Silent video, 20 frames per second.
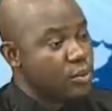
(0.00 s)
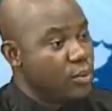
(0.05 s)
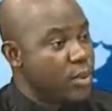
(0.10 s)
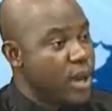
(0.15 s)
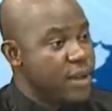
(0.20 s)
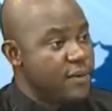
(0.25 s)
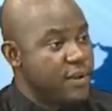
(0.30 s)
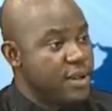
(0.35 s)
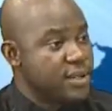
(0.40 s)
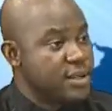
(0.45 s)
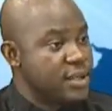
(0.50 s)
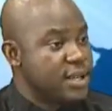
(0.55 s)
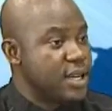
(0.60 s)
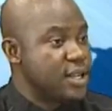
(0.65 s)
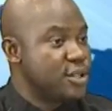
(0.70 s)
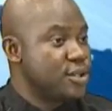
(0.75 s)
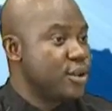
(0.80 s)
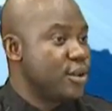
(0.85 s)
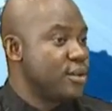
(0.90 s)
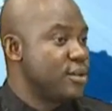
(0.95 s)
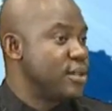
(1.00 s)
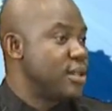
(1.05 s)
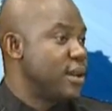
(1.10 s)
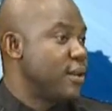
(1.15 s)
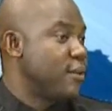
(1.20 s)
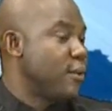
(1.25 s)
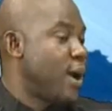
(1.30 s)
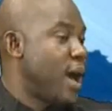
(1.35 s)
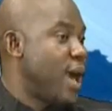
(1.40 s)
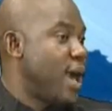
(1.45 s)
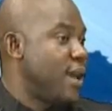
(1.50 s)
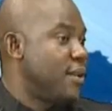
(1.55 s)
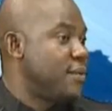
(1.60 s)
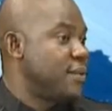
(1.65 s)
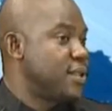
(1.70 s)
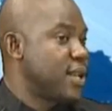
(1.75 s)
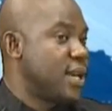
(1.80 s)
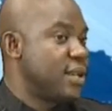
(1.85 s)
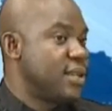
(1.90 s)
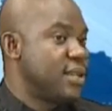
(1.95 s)
my investigation, their
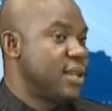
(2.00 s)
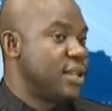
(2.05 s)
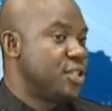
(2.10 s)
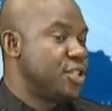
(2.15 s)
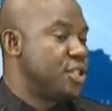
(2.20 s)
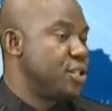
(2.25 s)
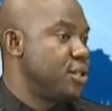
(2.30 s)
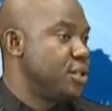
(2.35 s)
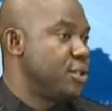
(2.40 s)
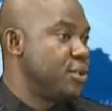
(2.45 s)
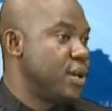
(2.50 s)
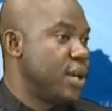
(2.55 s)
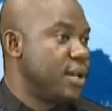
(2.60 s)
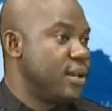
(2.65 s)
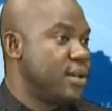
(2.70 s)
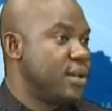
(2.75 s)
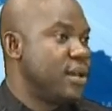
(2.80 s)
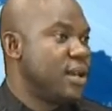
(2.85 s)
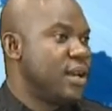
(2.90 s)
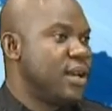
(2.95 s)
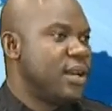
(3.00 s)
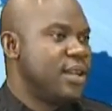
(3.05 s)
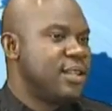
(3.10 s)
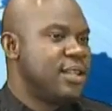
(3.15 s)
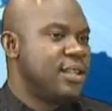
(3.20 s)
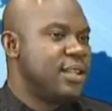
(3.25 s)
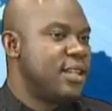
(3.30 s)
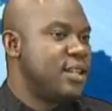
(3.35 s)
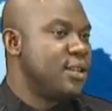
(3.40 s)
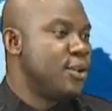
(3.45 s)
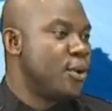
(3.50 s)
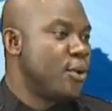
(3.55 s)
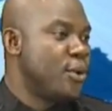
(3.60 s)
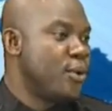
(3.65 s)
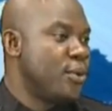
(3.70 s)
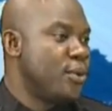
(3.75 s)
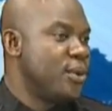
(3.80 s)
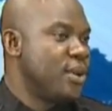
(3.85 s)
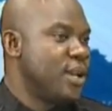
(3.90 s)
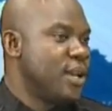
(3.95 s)
wives and their children, they didn't
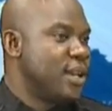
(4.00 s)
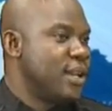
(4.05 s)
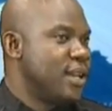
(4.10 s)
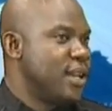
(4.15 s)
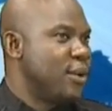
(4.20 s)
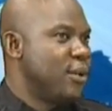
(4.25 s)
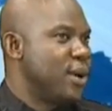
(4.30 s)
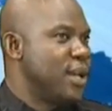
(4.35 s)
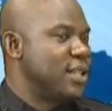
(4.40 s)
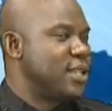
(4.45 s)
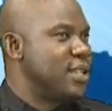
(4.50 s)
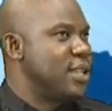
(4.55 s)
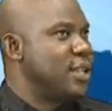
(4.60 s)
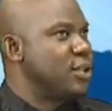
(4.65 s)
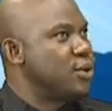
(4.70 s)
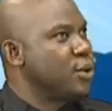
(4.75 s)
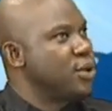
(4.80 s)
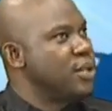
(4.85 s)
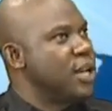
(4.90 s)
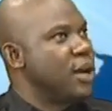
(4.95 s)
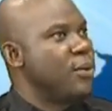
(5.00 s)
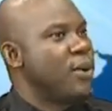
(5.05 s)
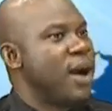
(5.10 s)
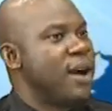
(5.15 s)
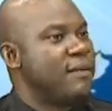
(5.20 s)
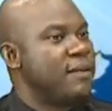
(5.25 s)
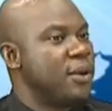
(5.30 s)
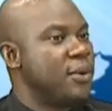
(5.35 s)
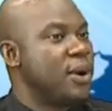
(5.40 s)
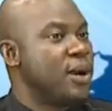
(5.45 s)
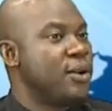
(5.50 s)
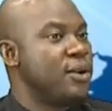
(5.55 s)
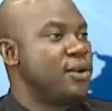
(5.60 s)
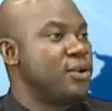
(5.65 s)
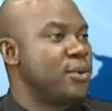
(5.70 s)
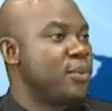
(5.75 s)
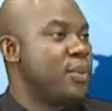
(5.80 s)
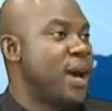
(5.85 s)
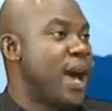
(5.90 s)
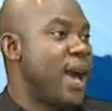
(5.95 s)
know. They told their wife they were going
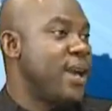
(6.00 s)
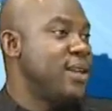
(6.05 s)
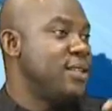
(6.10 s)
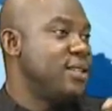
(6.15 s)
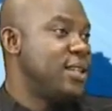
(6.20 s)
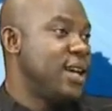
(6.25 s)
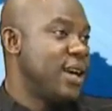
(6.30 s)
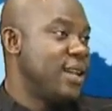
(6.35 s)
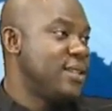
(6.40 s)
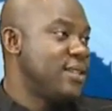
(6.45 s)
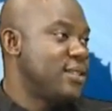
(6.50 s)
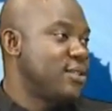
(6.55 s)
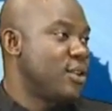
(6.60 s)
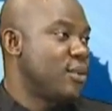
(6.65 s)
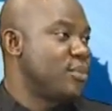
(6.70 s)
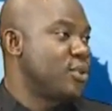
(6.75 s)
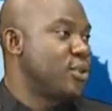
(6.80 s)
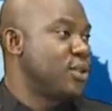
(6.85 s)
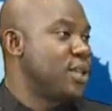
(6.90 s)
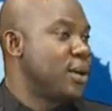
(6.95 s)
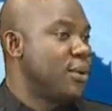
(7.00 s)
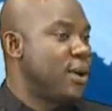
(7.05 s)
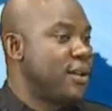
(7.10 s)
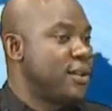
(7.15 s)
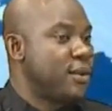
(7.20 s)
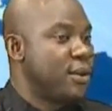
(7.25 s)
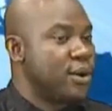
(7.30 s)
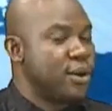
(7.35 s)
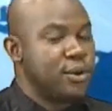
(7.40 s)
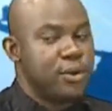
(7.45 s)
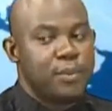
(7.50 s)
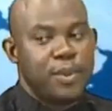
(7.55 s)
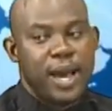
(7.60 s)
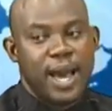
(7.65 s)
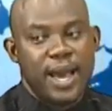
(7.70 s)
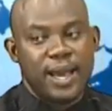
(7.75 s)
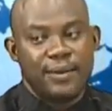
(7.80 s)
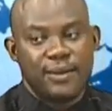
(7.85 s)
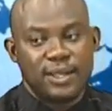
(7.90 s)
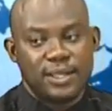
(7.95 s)
to buy shirts. Some told their wife they were going to
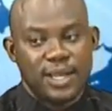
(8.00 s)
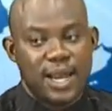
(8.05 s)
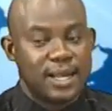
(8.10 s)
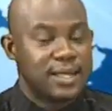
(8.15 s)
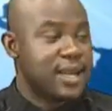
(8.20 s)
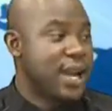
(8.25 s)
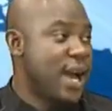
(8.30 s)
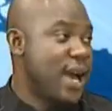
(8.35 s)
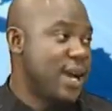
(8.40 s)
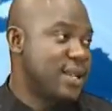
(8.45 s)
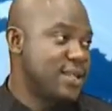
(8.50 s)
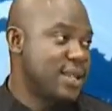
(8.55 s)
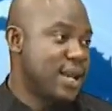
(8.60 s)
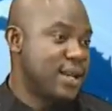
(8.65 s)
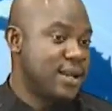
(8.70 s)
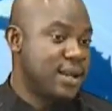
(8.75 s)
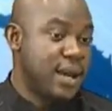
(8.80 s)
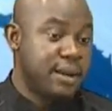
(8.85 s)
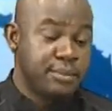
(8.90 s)
buy recharge cards and